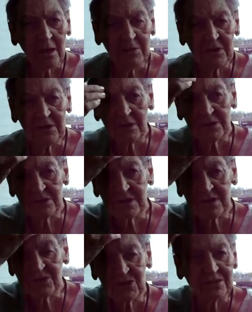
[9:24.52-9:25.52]
I mean, it's
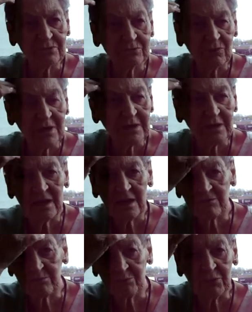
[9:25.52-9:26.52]
not just right and
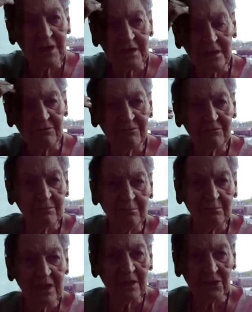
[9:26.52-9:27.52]
left brain
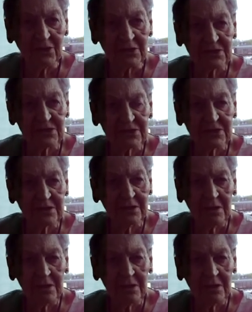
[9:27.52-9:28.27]
maleness,